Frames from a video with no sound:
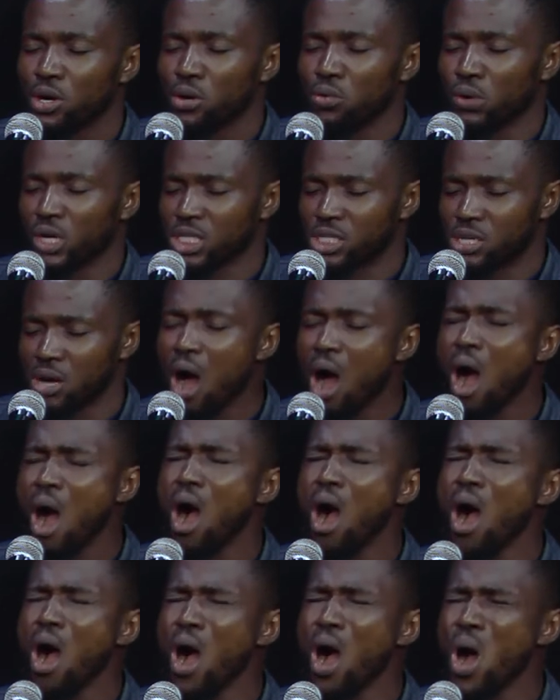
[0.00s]

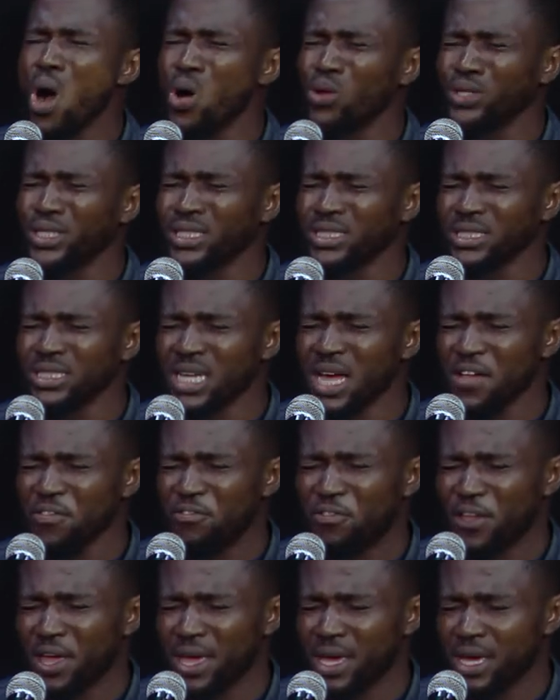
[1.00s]
withholding nothing,
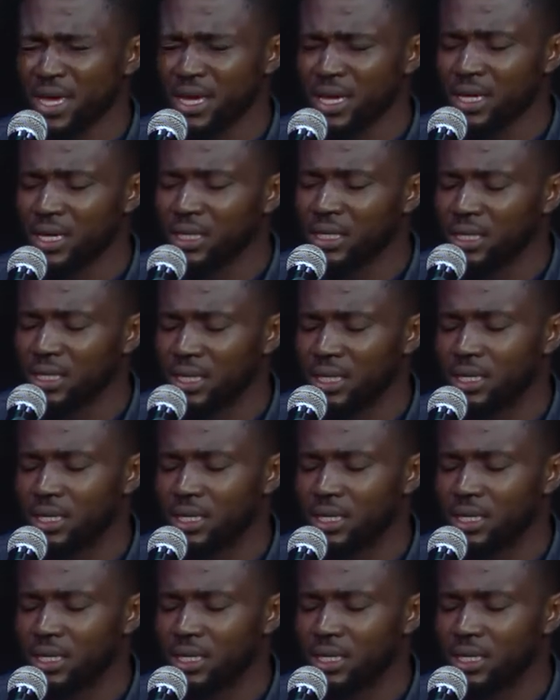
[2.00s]
withholding nothing, withholding